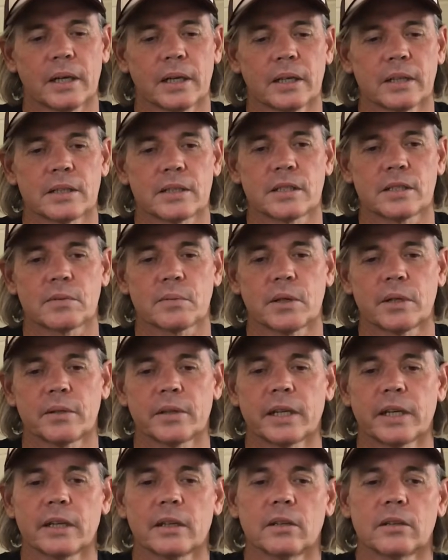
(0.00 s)
just
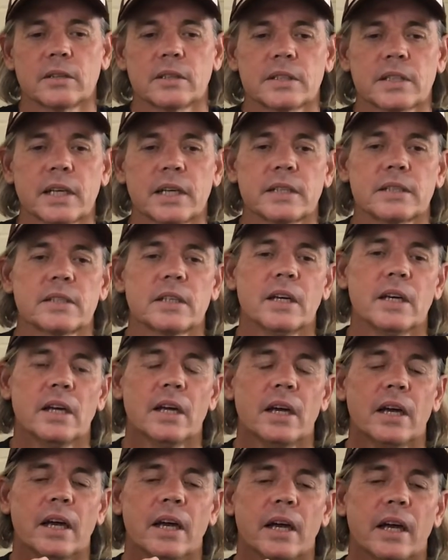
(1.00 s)
wondering how long it takes.
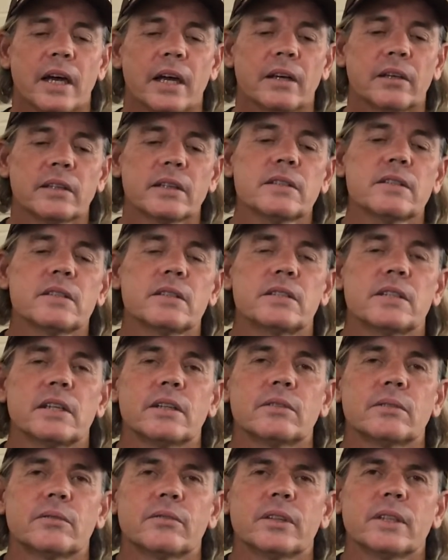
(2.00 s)
And I guess the
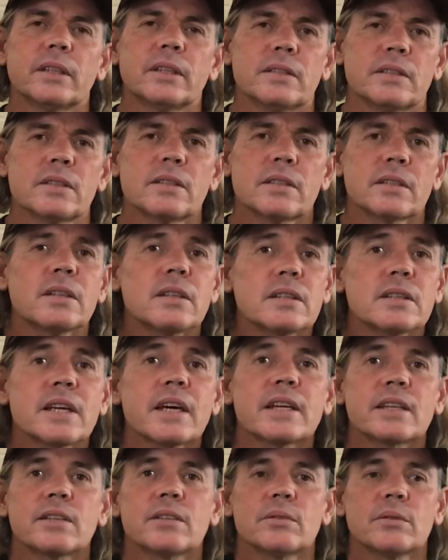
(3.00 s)
general thing is it's going to
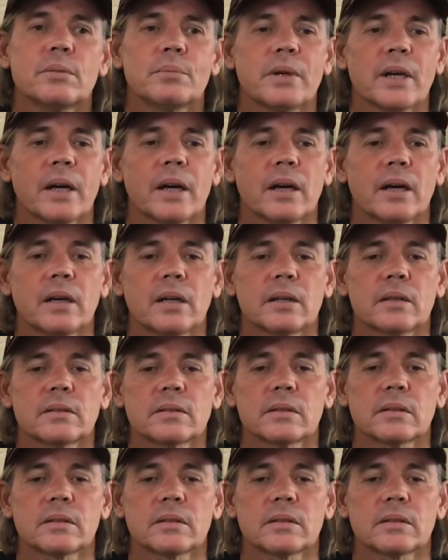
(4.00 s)
take you about,